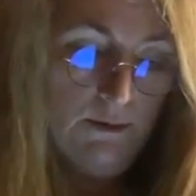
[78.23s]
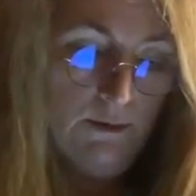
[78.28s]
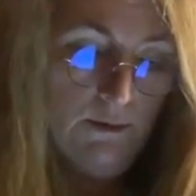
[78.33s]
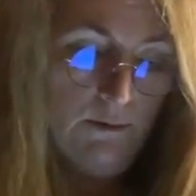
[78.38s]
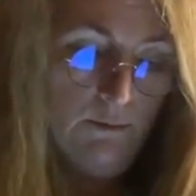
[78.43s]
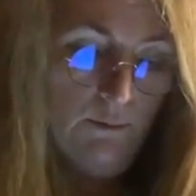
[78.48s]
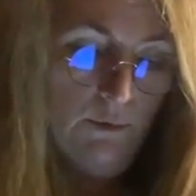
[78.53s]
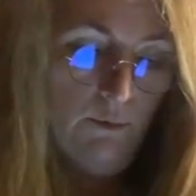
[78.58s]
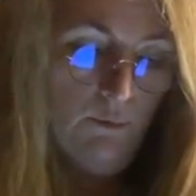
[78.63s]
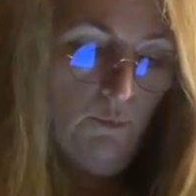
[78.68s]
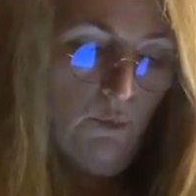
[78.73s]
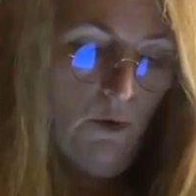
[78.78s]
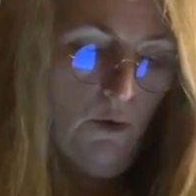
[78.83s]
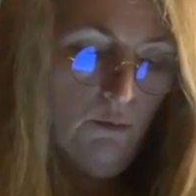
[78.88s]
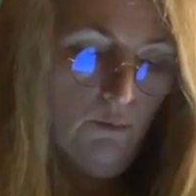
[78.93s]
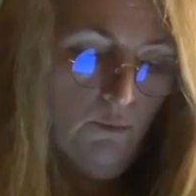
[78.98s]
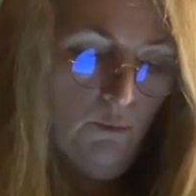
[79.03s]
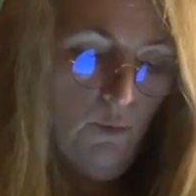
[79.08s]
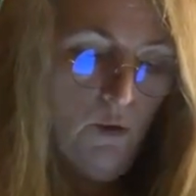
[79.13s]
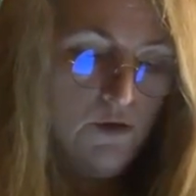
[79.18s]
But
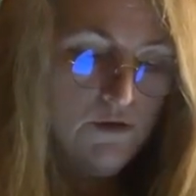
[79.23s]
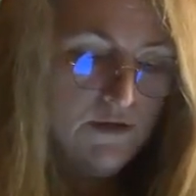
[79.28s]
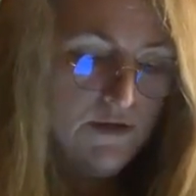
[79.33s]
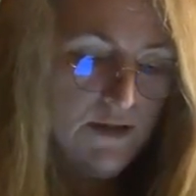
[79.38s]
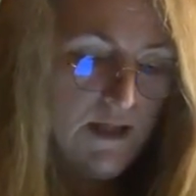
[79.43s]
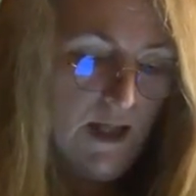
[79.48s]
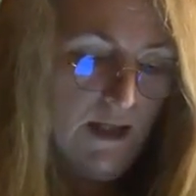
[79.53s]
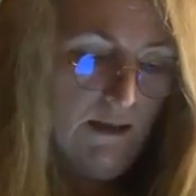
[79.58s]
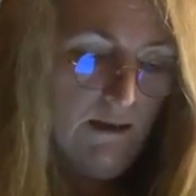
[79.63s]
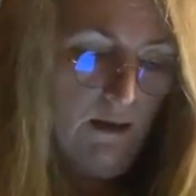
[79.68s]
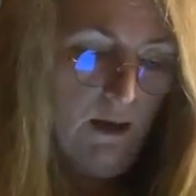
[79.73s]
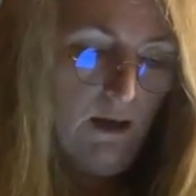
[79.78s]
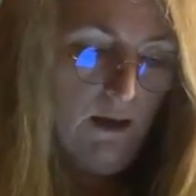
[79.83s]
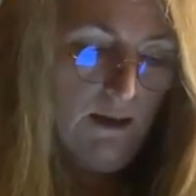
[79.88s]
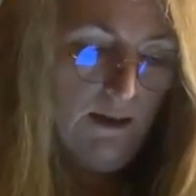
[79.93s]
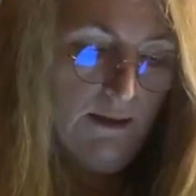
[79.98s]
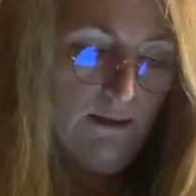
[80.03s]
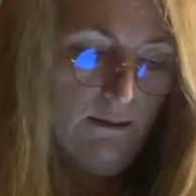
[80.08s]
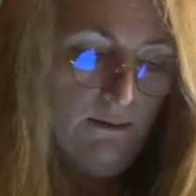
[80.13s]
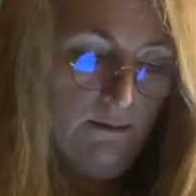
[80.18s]
what was that
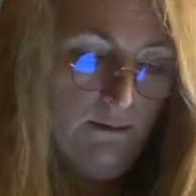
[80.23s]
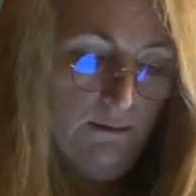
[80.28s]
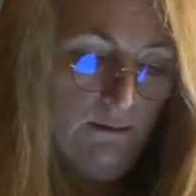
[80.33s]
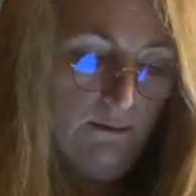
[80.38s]
line?